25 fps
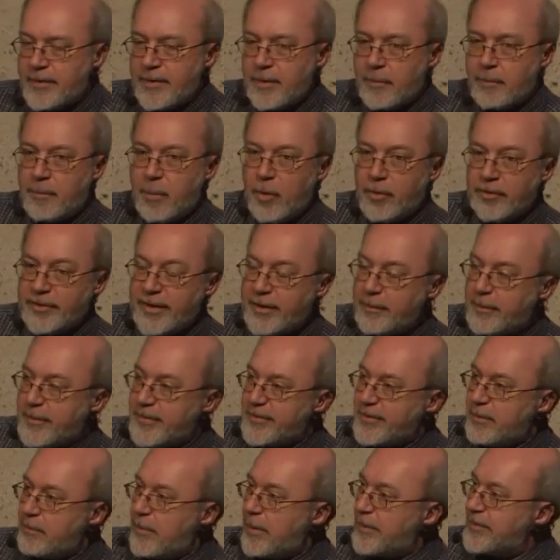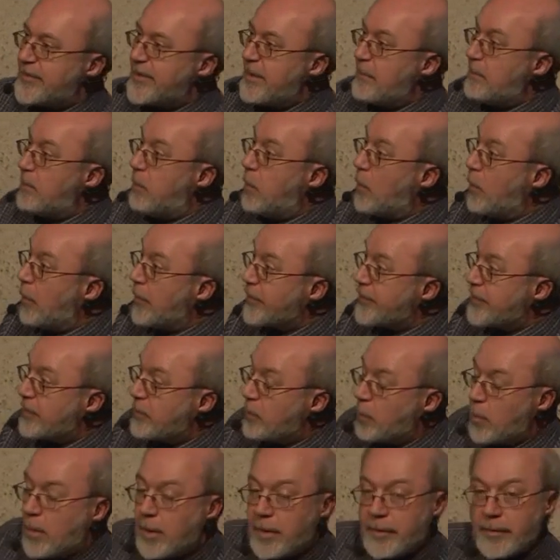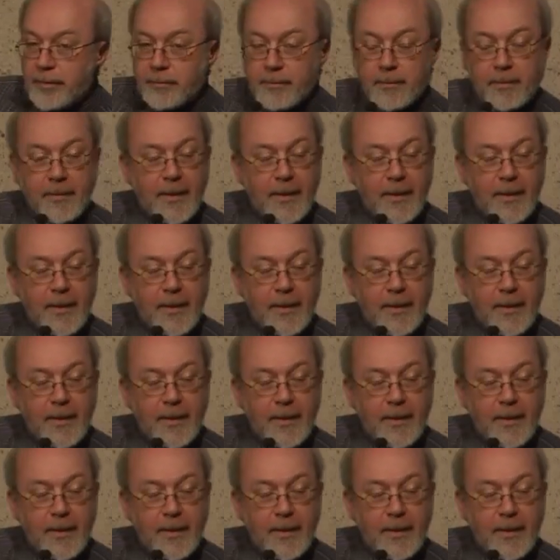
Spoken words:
The body was the most important one,